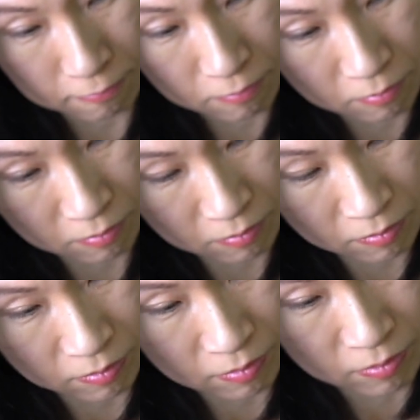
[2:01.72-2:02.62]

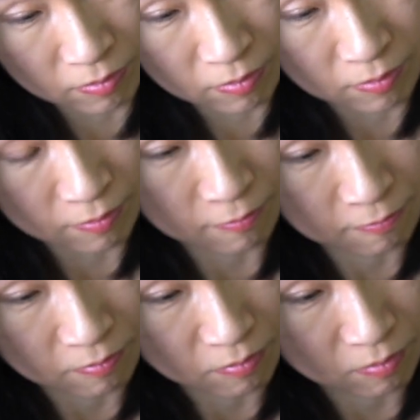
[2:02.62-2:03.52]

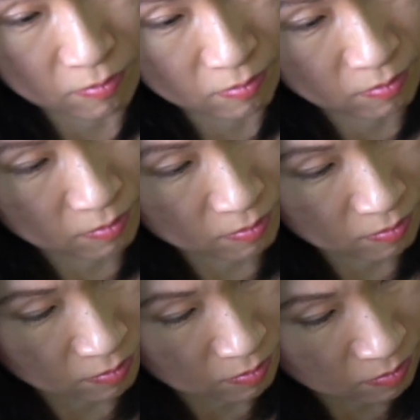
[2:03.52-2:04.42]

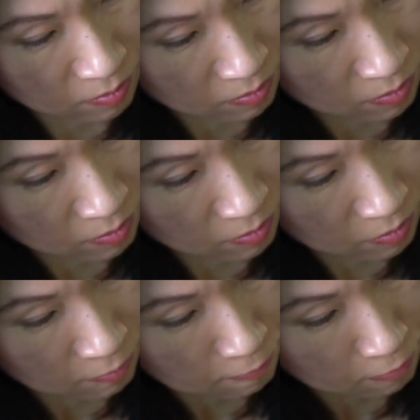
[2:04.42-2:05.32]

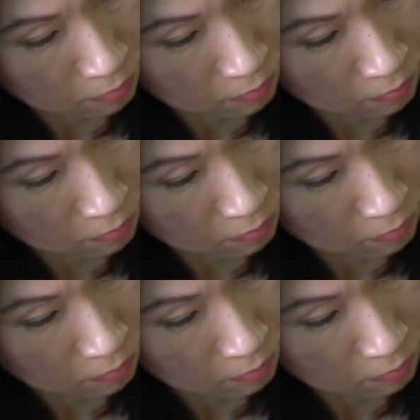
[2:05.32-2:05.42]
(no one is talking)